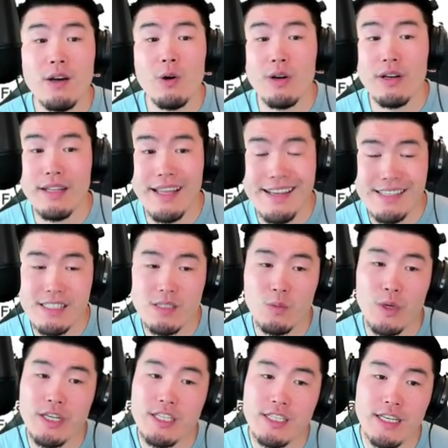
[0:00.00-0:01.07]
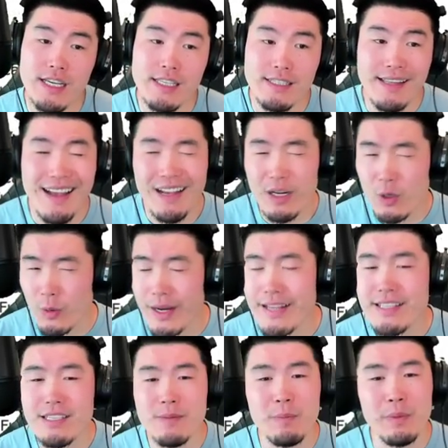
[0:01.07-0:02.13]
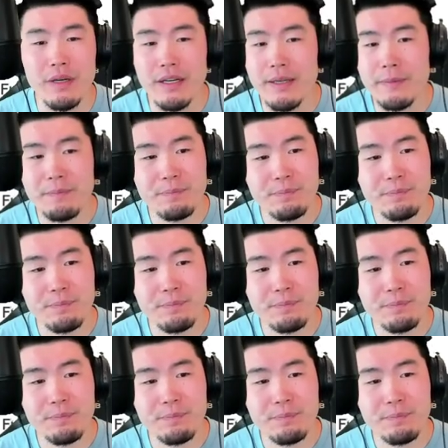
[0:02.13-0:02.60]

or less, which is not great, but